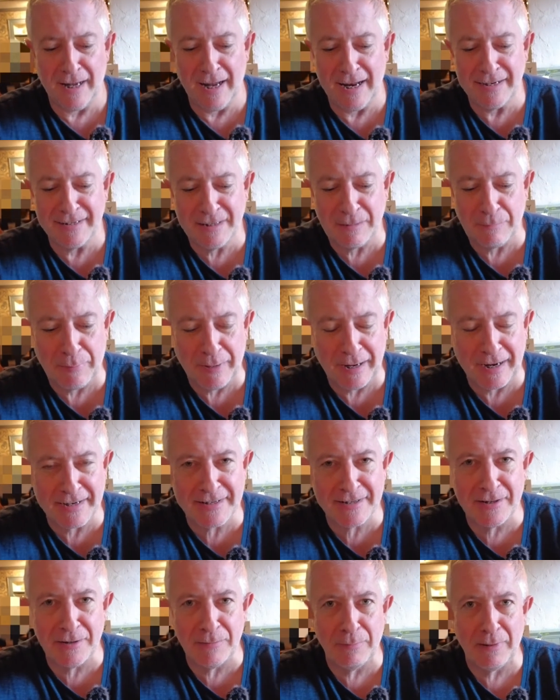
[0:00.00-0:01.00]
It
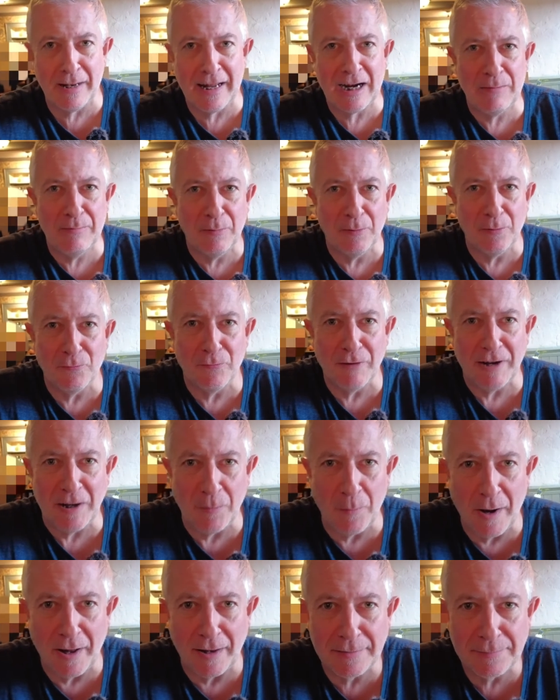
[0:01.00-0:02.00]
depicts the Black Bull
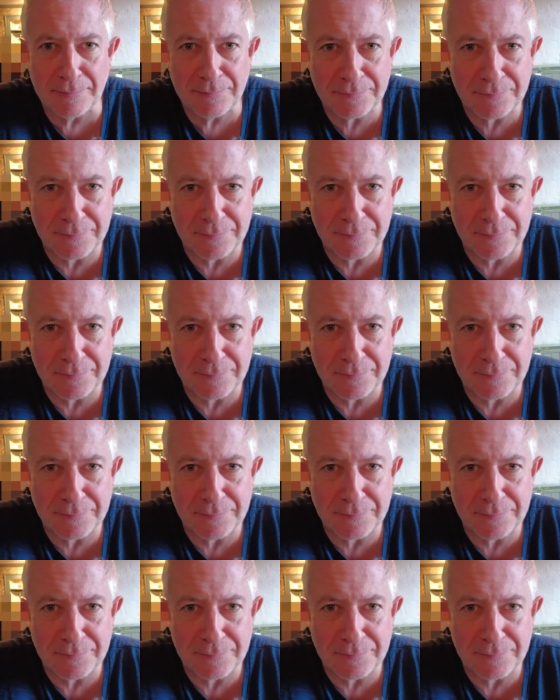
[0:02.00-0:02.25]
really well,